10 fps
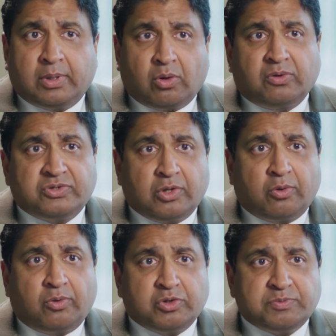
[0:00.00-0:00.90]
but also
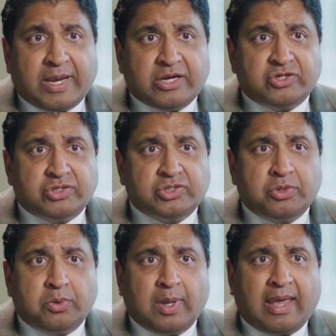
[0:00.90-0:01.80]
those patients
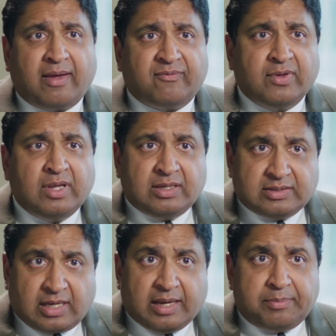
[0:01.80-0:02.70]
who have
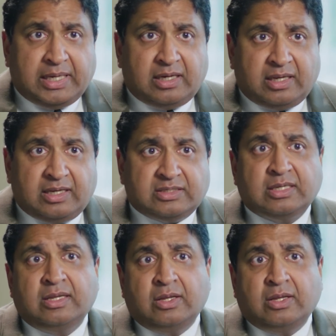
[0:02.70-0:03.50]
diabetes,